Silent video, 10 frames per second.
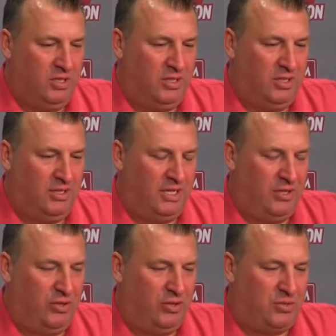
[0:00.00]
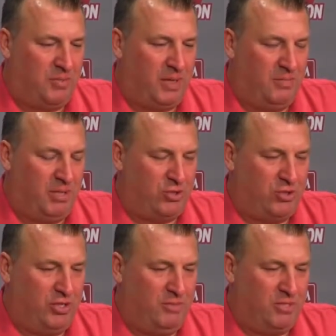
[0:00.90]
I know there's a
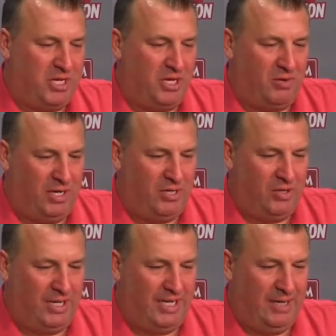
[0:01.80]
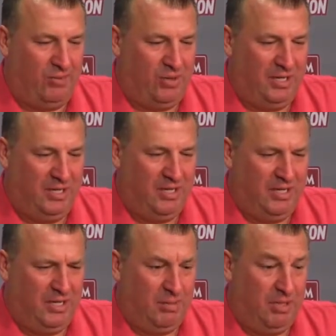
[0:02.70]
picture of him Saturday right during the game where
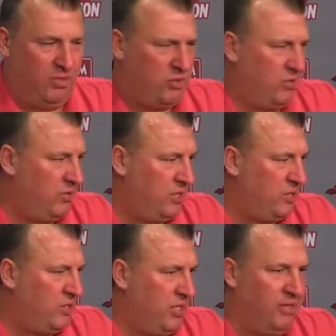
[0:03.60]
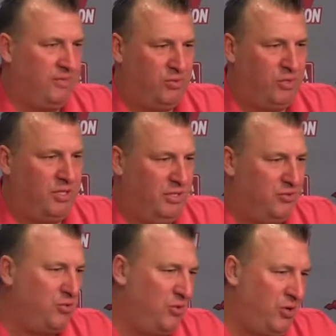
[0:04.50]
I believe he scored a touchdown, if it was, and he
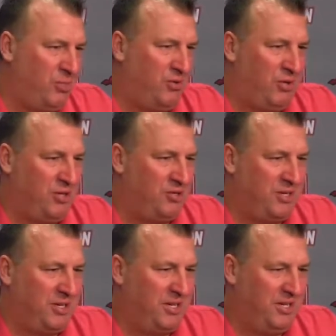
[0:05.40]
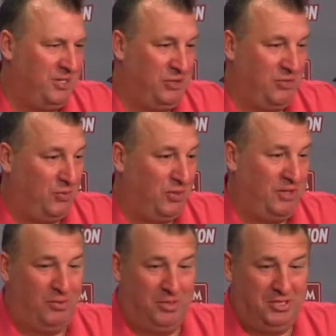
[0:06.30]
was thrown up over on the sideline, you know, for
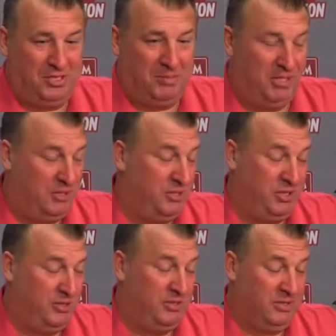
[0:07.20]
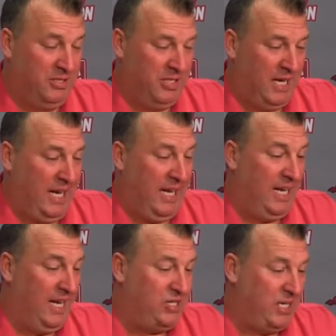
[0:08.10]
whatever reason. I mean, he's either A,
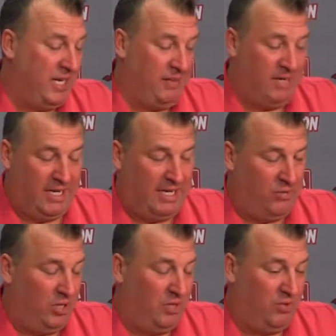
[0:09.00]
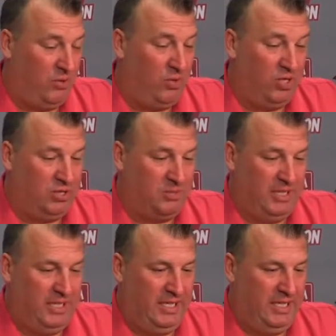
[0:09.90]
engaged in the game, got hit, whatever it was,
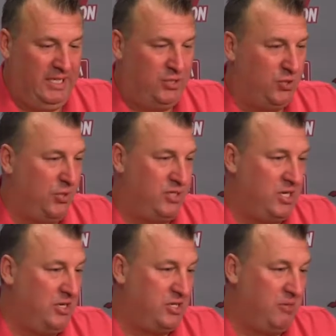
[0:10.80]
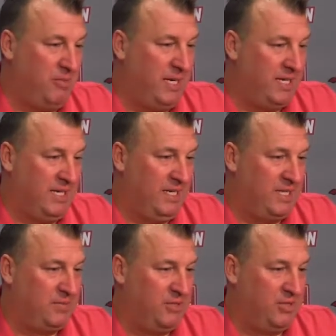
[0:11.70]
but he didn't show any signs coming back in the
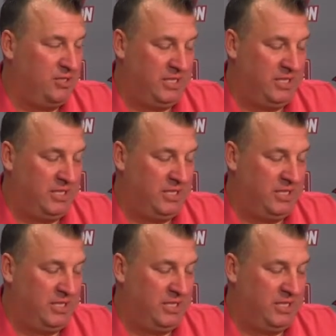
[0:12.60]
next period.